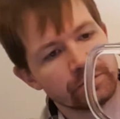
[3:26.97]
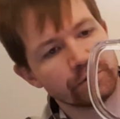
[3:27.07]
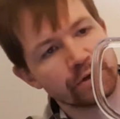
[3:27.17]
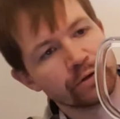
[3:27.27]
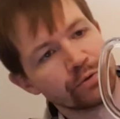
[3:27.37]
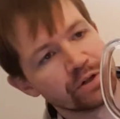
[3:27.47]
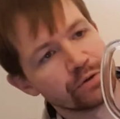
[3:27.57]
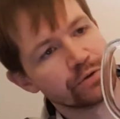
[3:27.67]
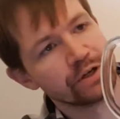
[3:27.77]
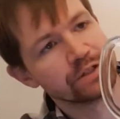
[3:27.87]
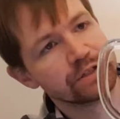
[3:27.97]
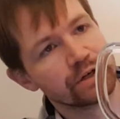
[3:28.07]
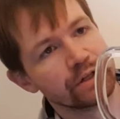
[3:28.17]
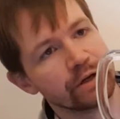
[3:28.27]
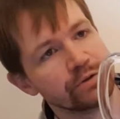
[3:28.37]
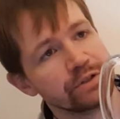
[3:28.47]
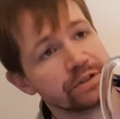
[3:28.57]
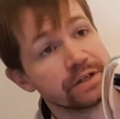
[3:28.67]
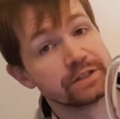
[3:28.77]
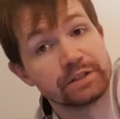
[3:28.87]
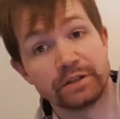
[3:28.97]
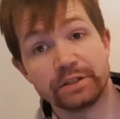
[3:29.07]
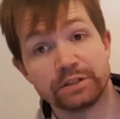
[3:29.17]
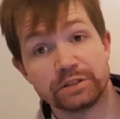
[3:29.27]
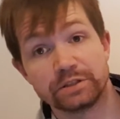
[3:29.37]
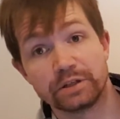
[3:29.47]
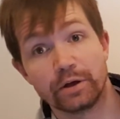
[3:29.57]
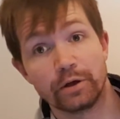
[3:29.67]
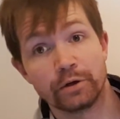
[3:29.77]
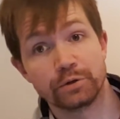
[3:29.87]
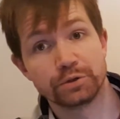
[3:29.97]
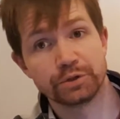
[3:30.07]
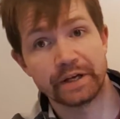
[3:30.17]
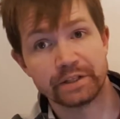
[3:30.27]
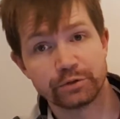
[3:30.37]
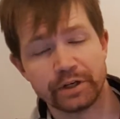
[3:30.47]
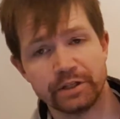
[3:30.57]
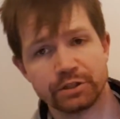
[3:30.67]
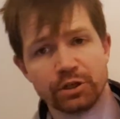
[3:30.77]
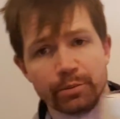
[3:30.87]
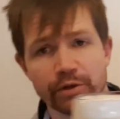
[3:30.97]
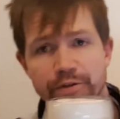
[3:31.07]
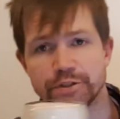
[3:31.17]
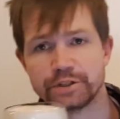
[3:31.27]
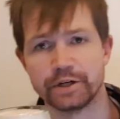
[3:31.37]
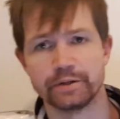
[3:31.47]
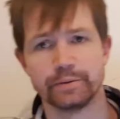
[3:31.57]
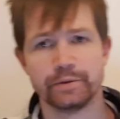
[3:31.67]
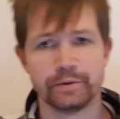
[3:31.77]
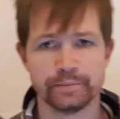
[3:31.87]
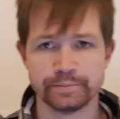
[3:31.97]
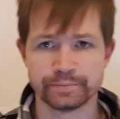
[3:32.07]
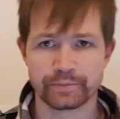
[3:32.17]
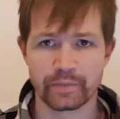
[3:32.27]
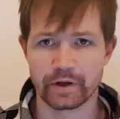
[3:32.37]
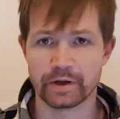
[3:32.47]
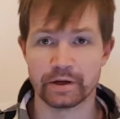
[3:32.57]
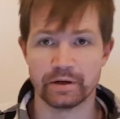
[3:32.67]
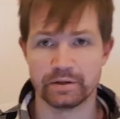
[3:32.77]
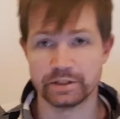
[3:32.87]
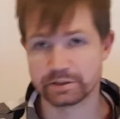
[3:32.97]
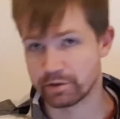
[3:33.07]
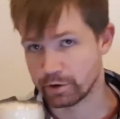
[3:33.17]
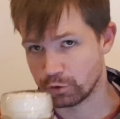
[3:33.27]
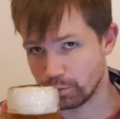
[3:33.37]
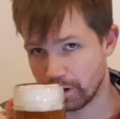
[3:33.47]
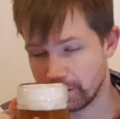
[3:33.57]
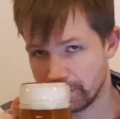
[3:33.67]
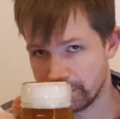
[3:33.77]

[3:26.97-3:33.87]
looking real great, cloudy and nice. This is a great, great example of the style. Let's get the aroma,